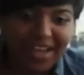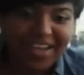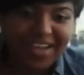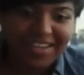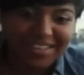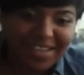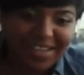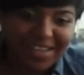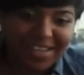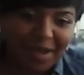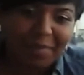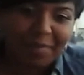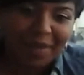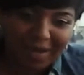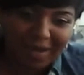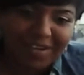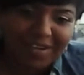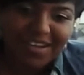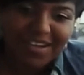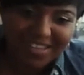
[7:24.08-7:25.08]
that is
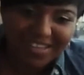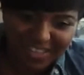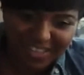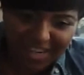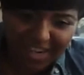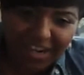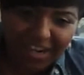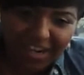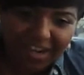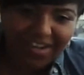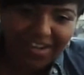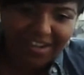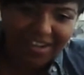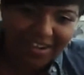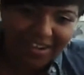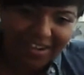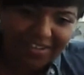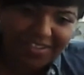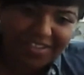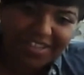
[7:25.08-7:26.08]
about her shit, like, you
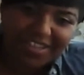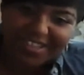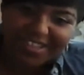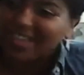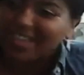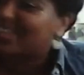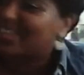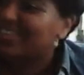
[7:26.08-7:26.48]
know, she's